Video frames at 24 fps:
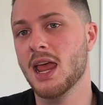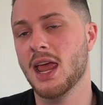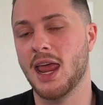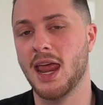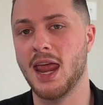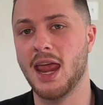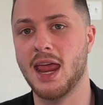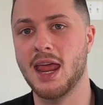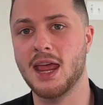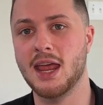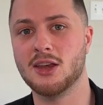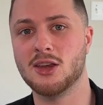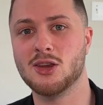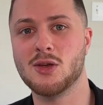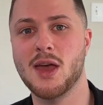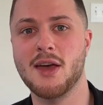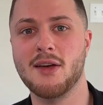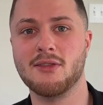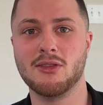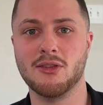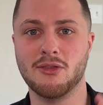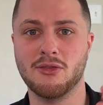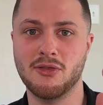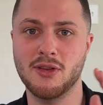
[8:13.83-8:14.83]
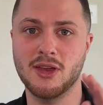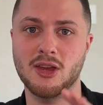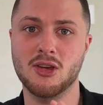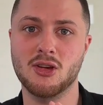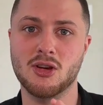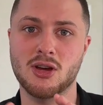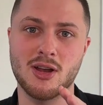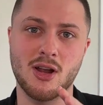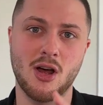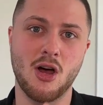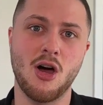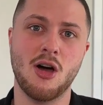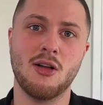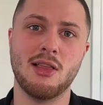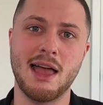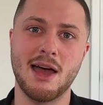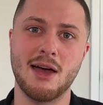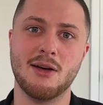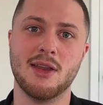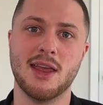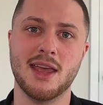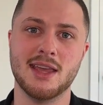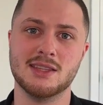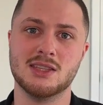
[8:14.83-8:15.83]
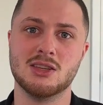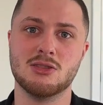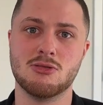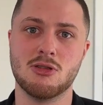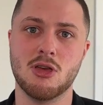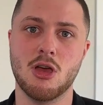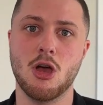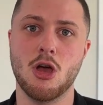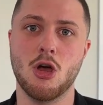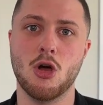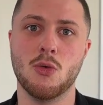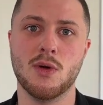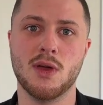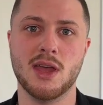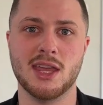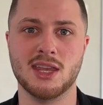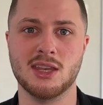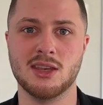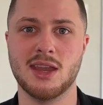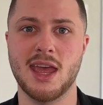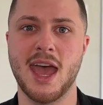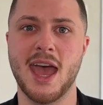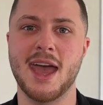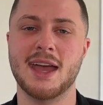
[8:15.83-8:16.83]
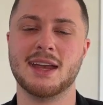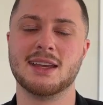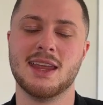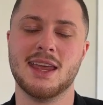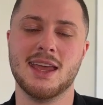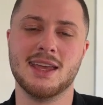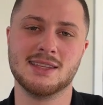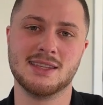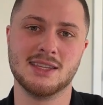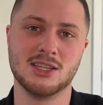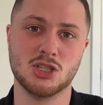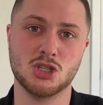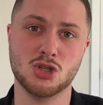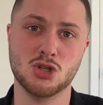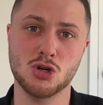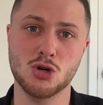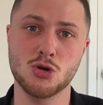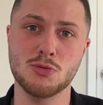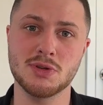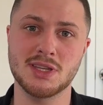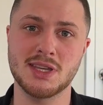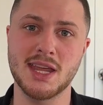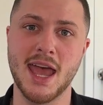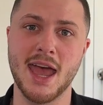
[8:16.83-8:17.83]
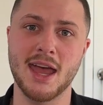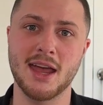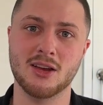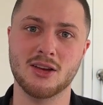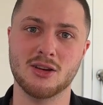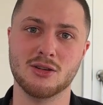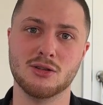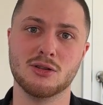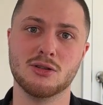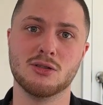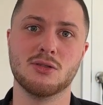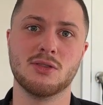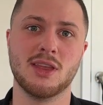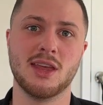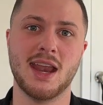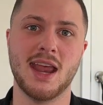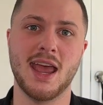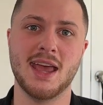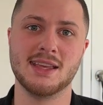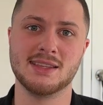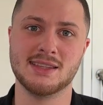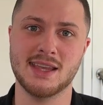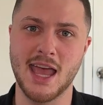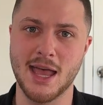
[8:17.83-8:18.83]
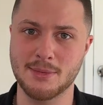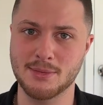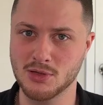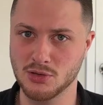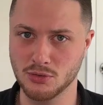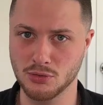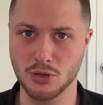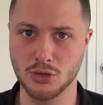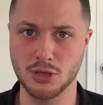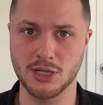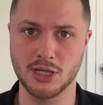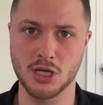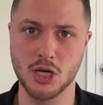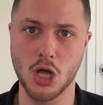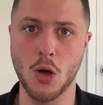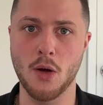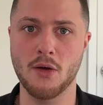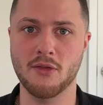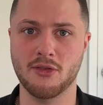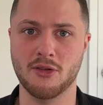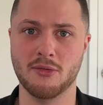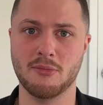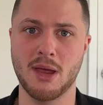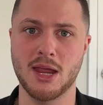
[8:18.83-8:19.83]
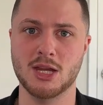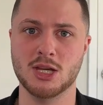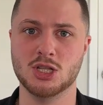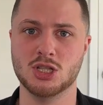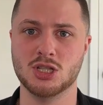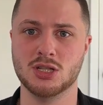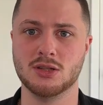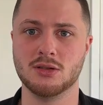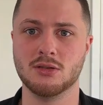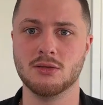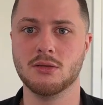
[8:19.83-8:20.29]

and you have to figure it all out as you go and act as a true attacker that has absolutely no information.